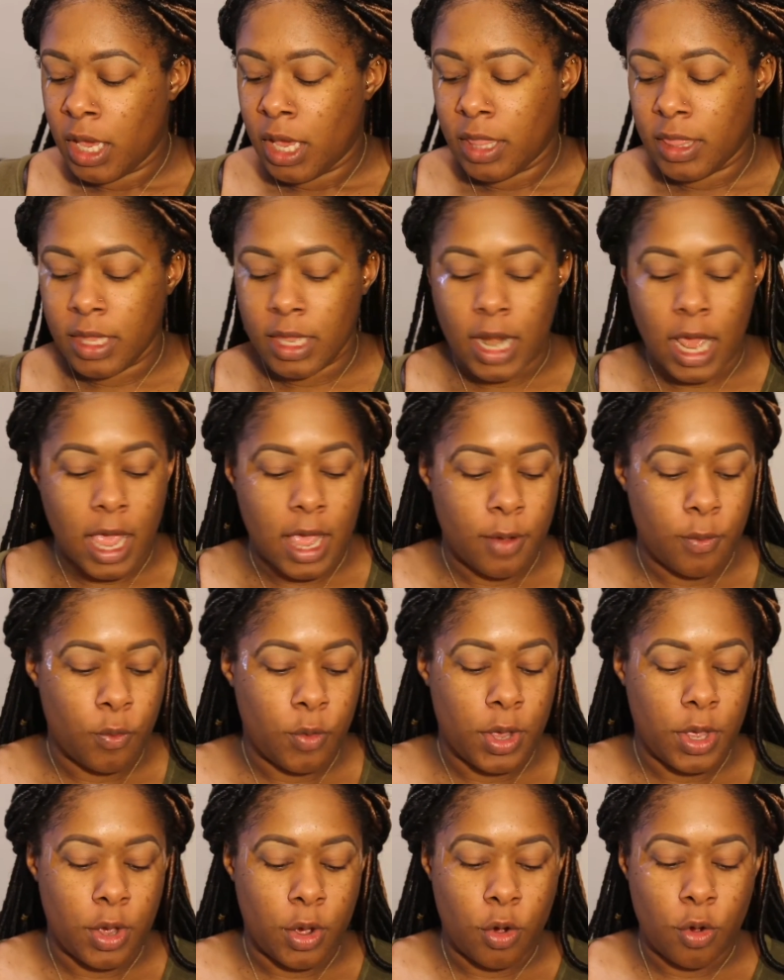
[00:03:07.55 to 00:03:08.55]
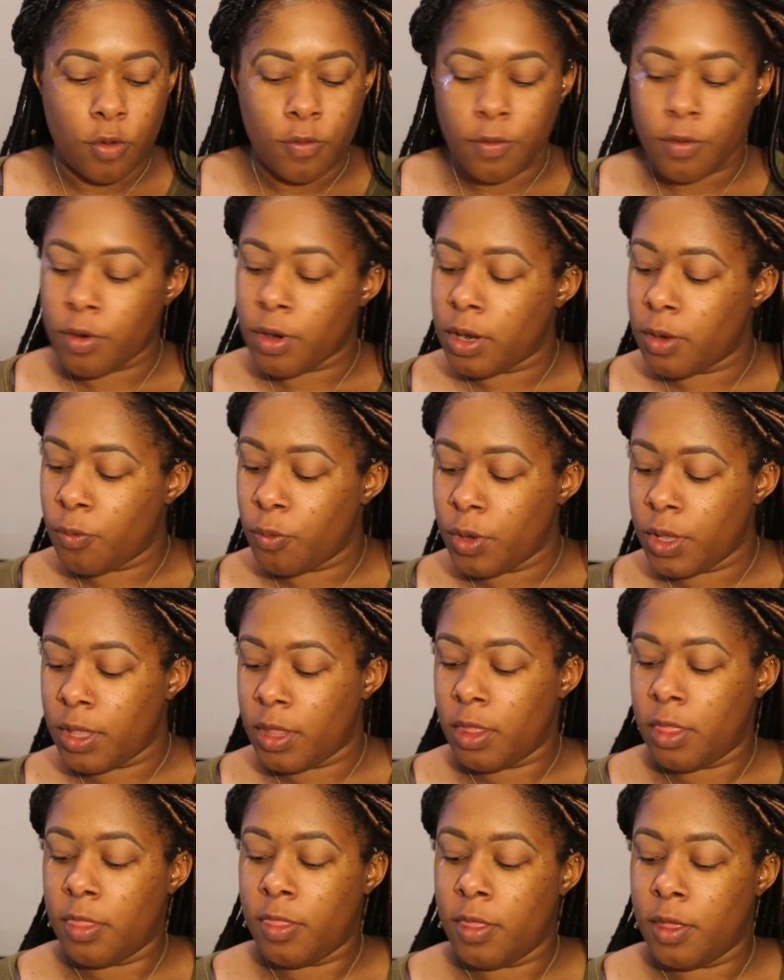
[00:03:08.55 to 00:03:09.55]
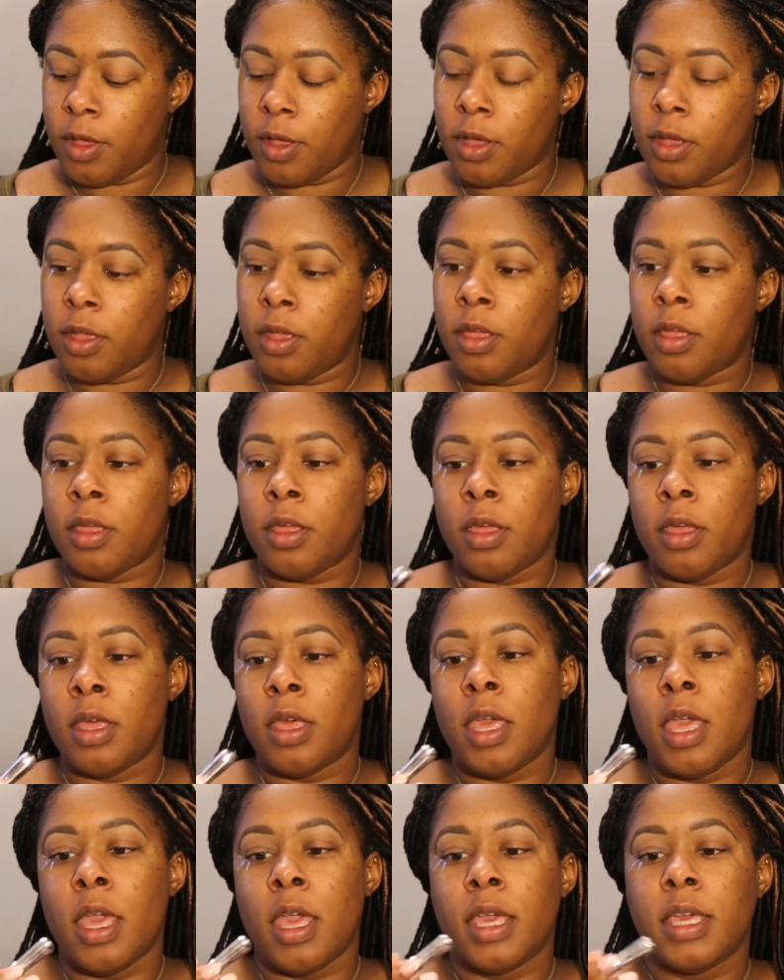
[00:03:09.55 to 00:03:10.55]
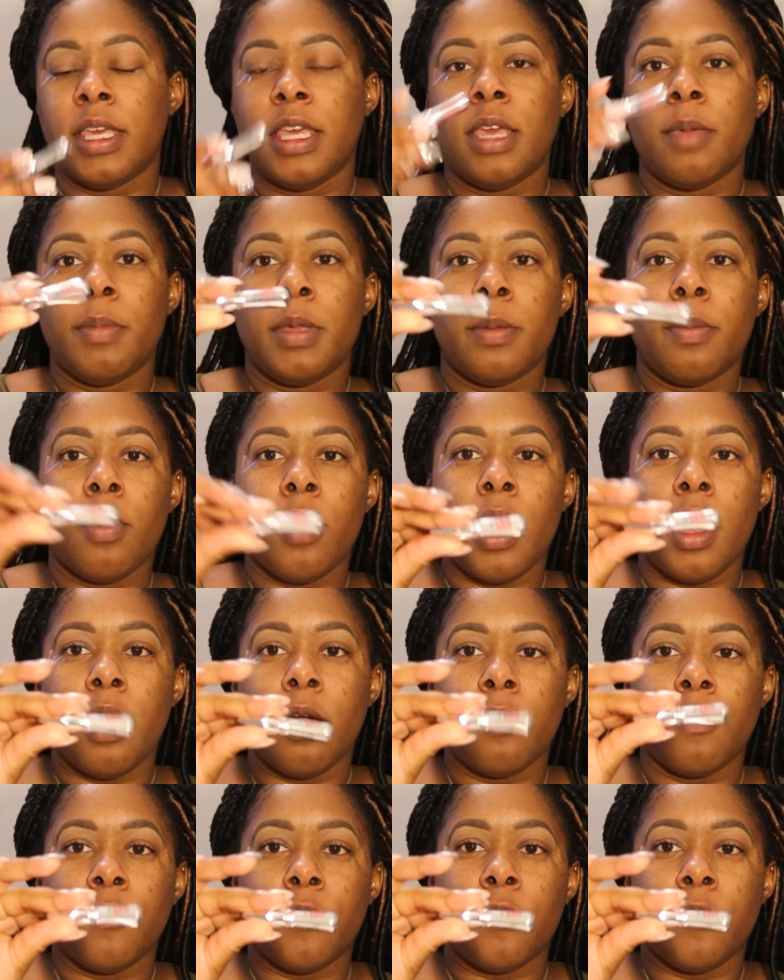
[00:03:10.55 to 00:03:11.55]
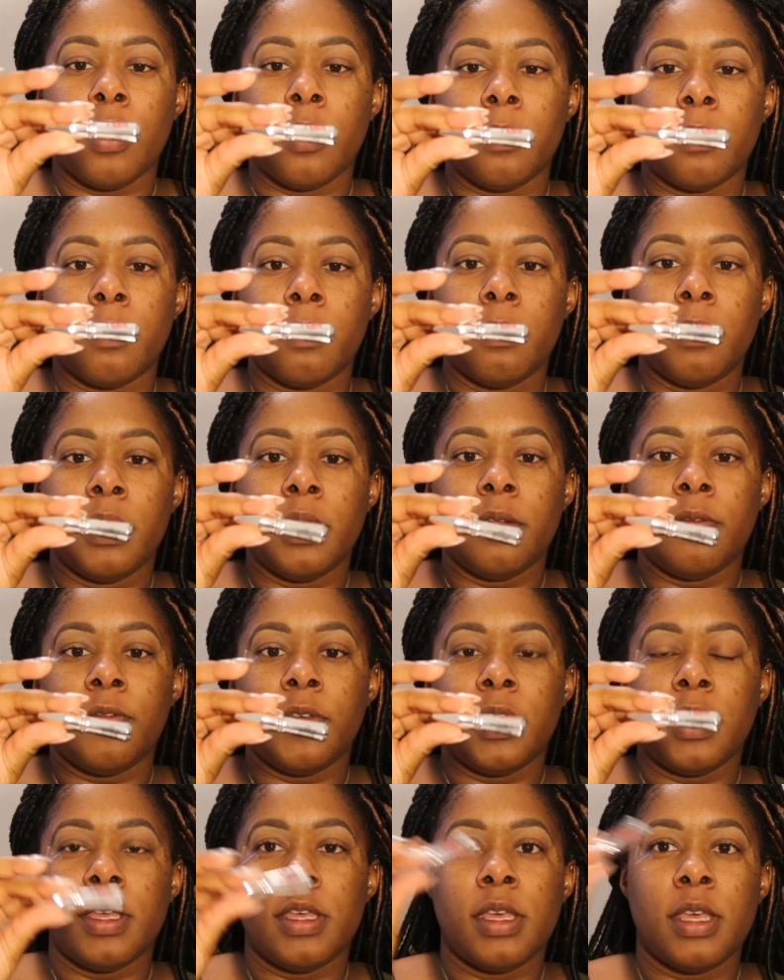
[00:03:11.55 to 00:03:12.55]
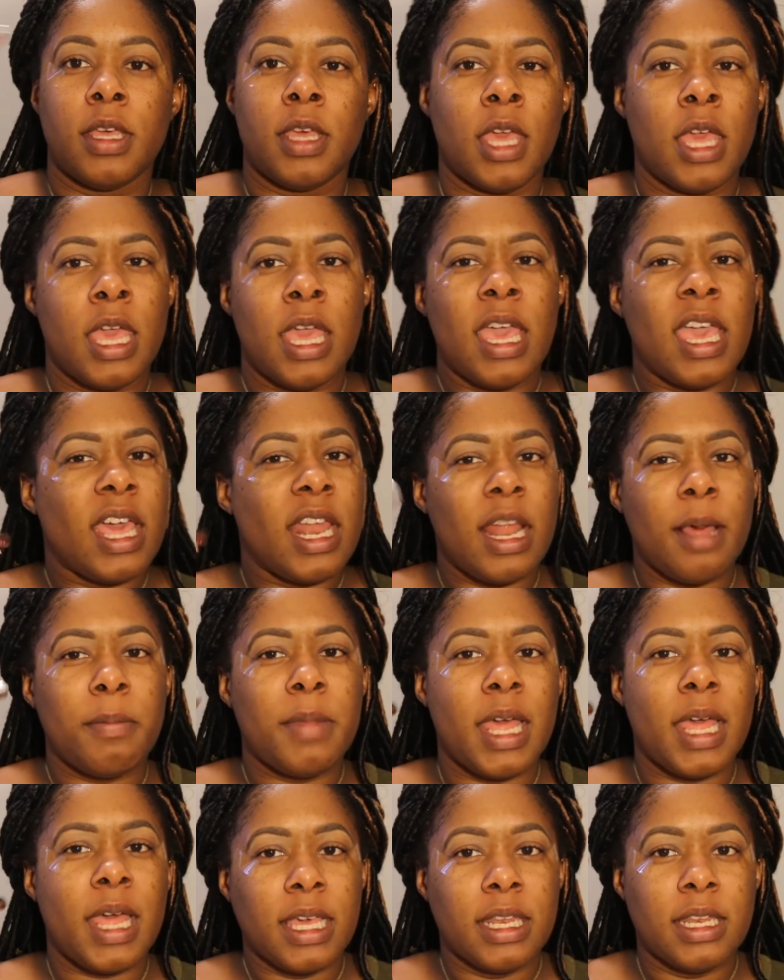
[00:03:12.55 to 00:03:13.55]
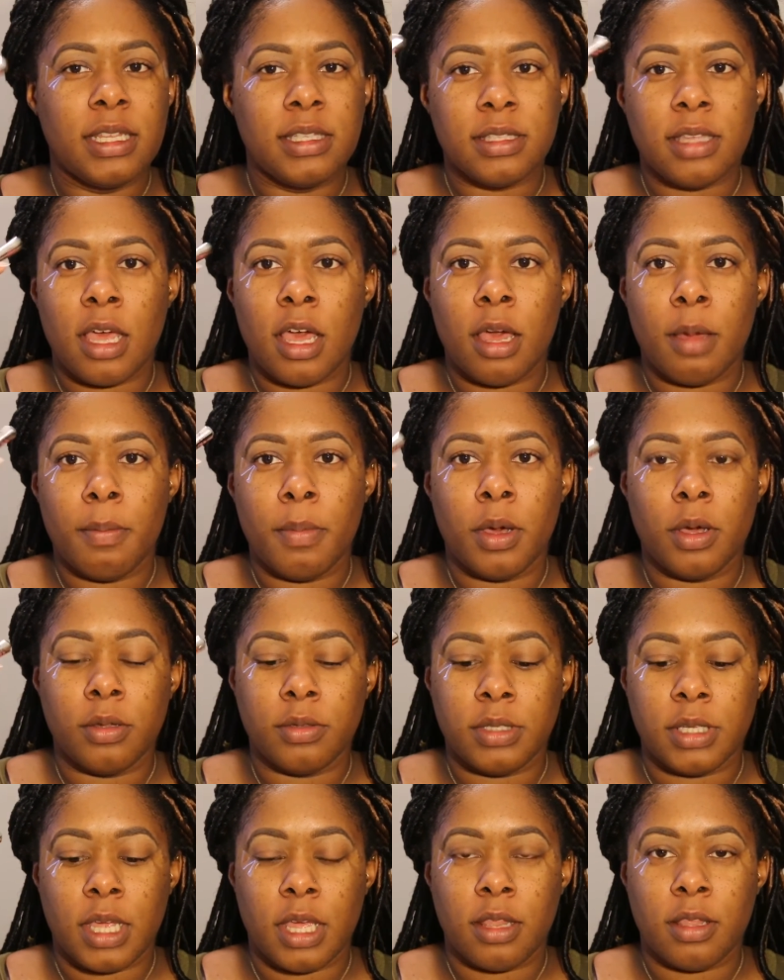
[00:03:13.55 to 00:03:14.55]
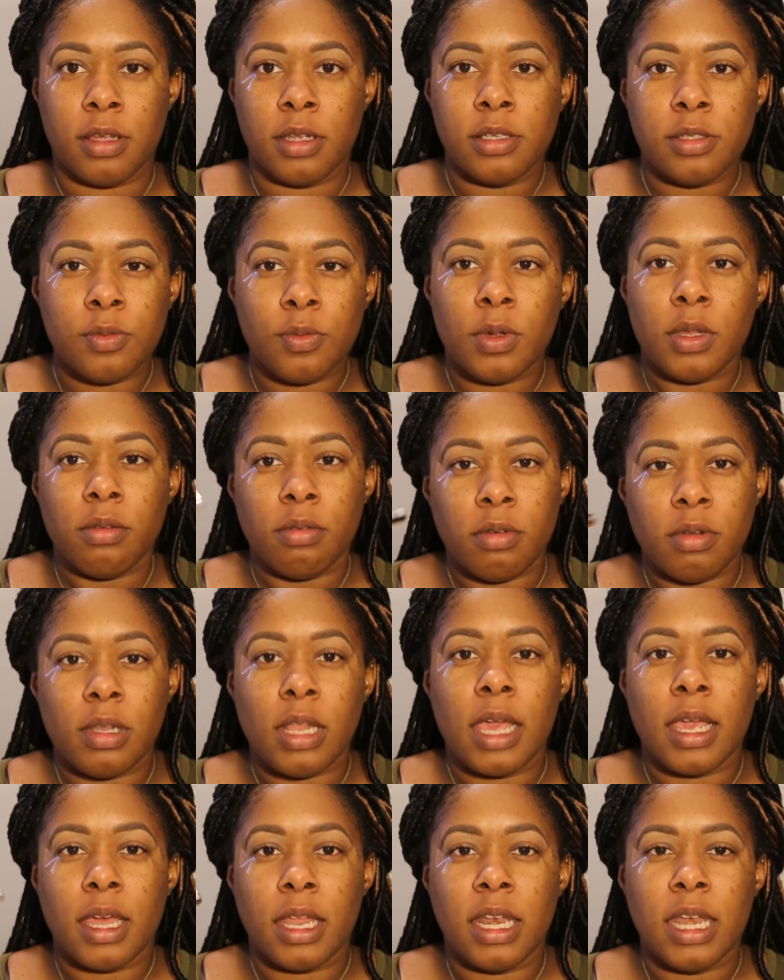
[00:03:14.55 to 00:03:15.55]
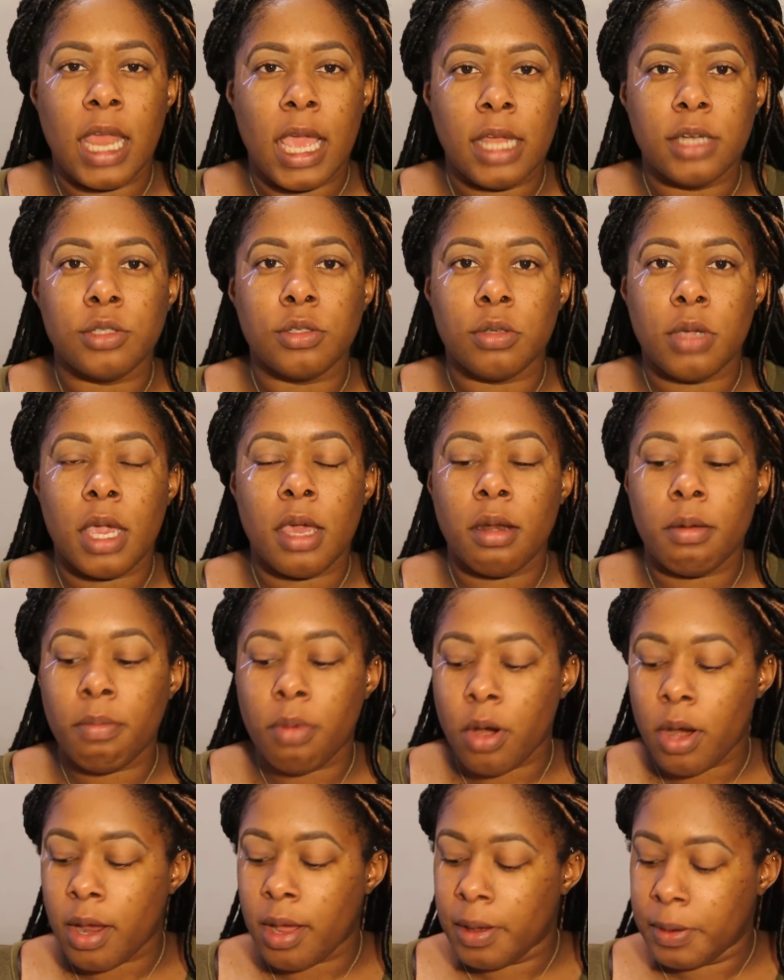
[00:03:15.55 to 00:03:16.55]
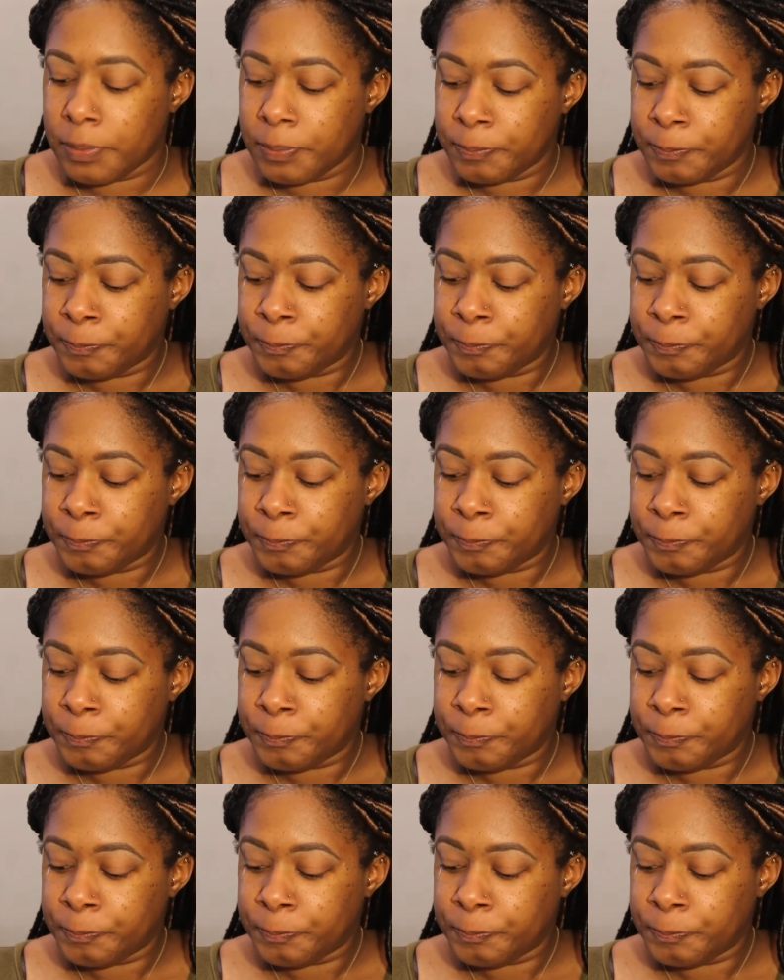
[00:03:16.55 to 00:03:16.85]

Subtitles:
And then I went over it with the Gimme Brow from Benefit, and I'm liking this combo together. It's really like a natural kind of brow.